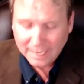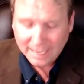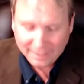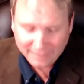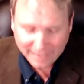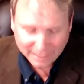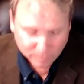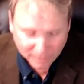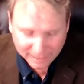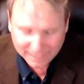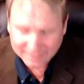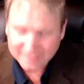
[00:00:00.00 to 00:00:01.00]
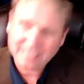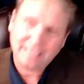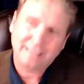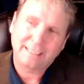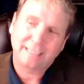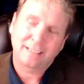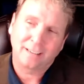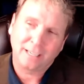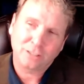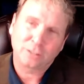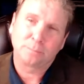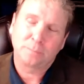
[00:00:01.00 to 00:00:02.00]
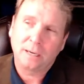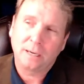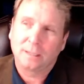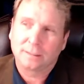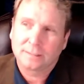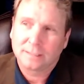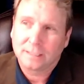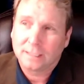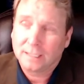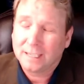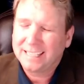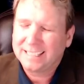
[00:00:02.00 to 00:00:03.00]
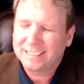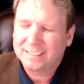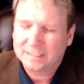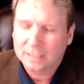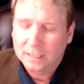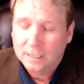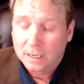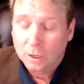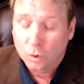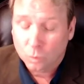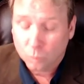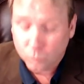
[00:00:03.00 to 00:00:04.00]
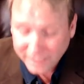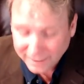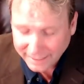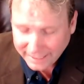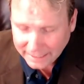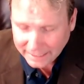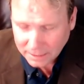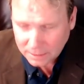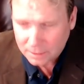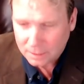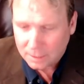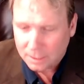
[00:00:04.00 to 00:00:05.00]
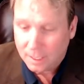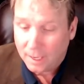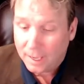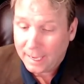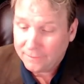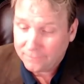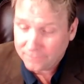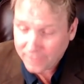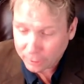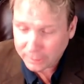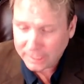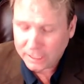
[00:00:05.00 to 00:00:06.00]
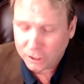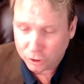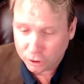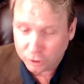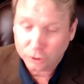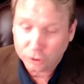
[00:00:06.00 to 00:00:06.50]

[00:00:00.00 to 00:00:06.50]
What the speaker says: And that's why I said the collection policy is really a very good